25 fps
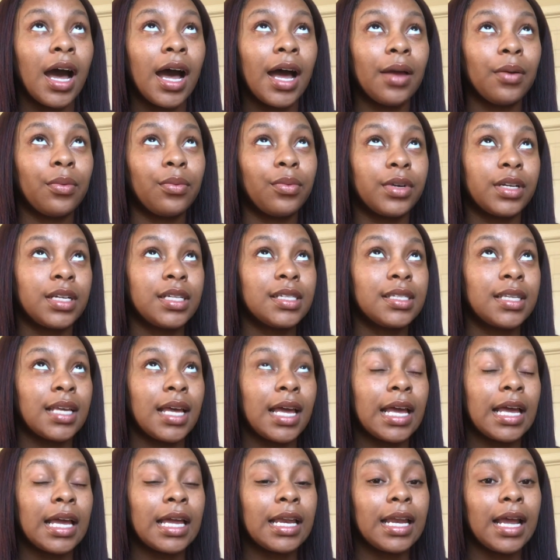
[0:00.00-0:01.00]
I want to
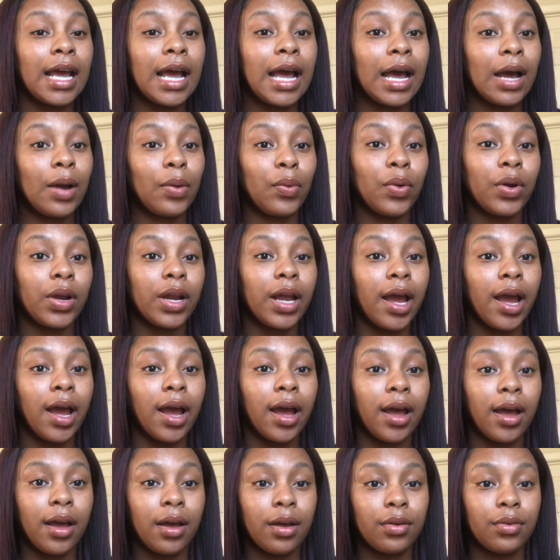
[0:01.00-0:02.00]
say, an hour and a
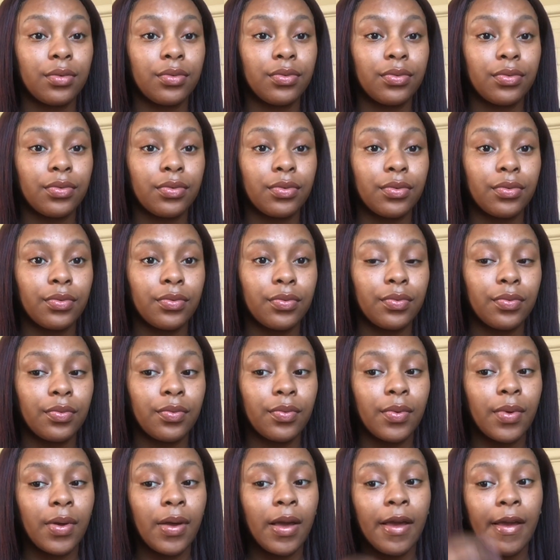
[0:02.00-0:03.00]
half,
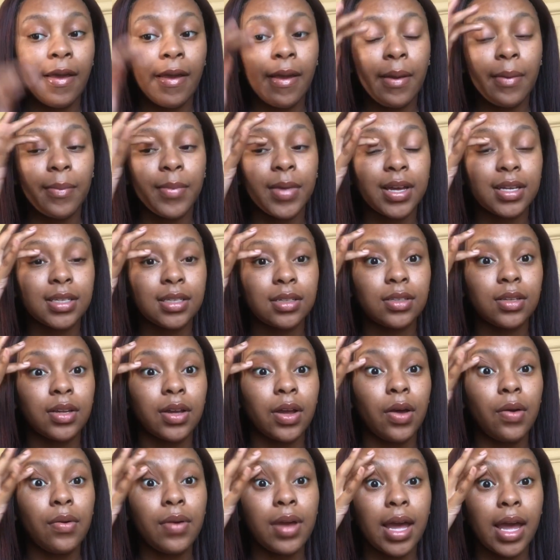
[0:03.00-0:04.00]
because I was
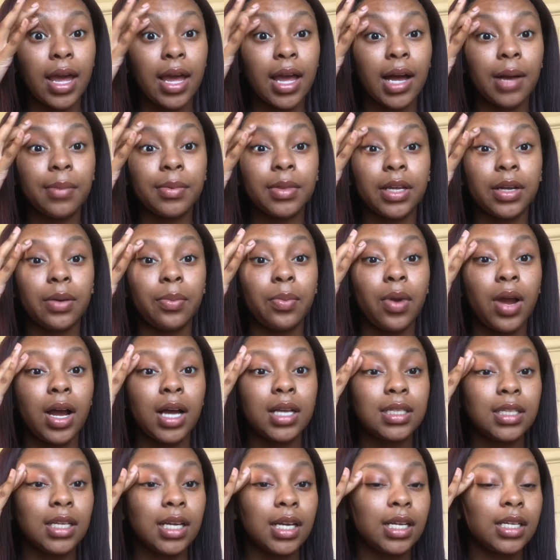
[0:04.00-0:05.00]
like, okay, I'm gonna let it
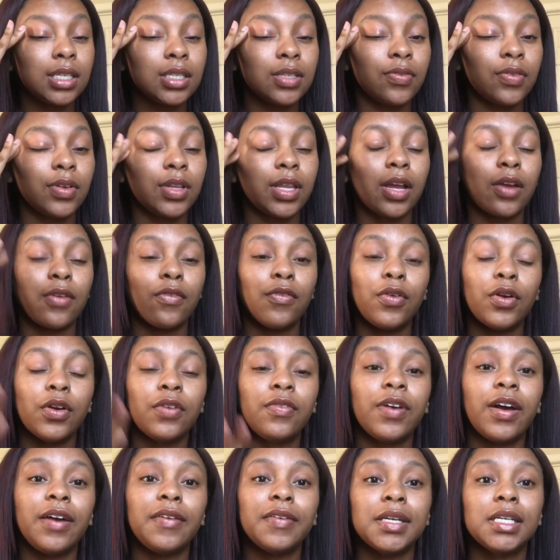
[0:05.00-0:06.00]
process for like
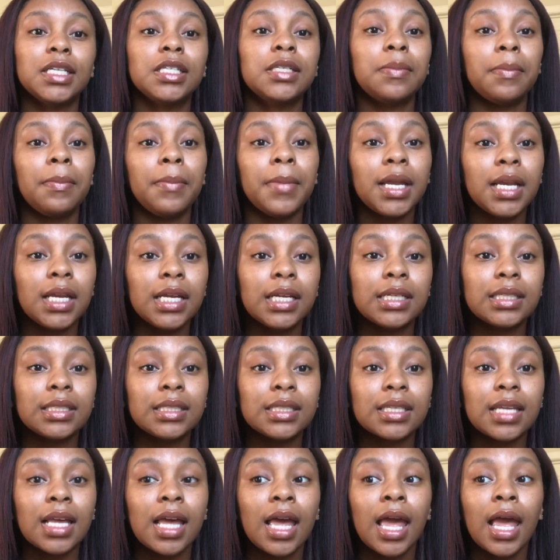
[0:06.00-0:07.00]
45-ish
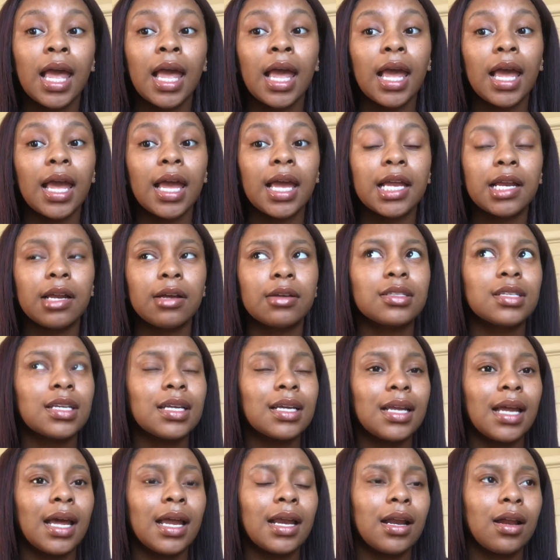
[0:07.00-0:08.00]
minutes. And I was
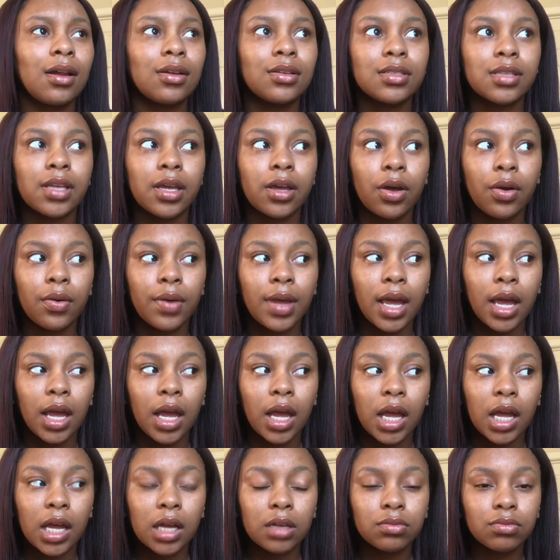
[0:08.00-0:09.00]
looking at it and I was like,
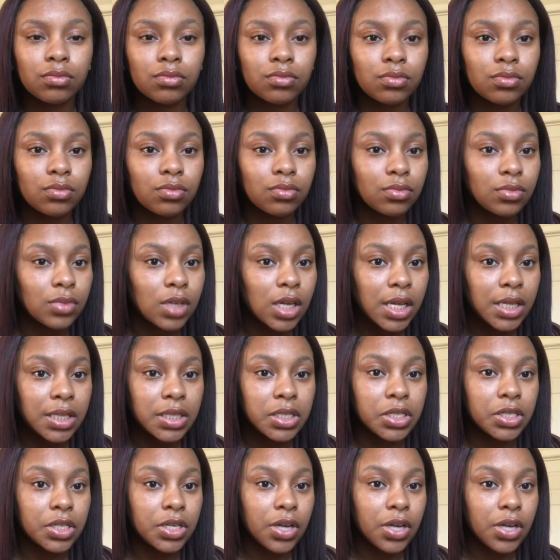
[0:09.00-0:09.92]
okay, it's